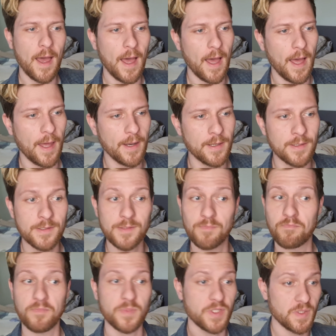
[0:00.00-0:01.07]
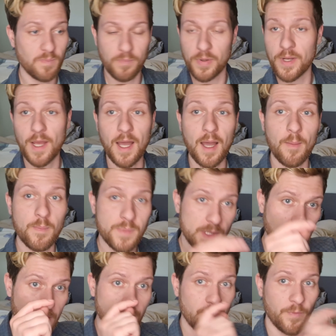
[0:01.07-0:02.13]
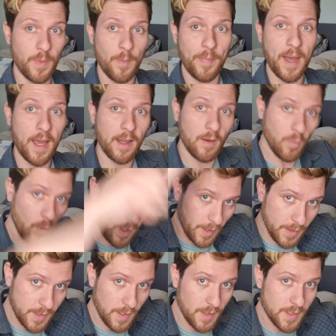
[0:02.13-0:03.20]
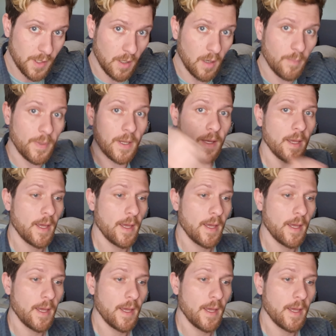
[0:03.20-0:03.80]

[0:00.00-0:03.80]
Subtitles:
and just put it up, starting from the back, working to the top.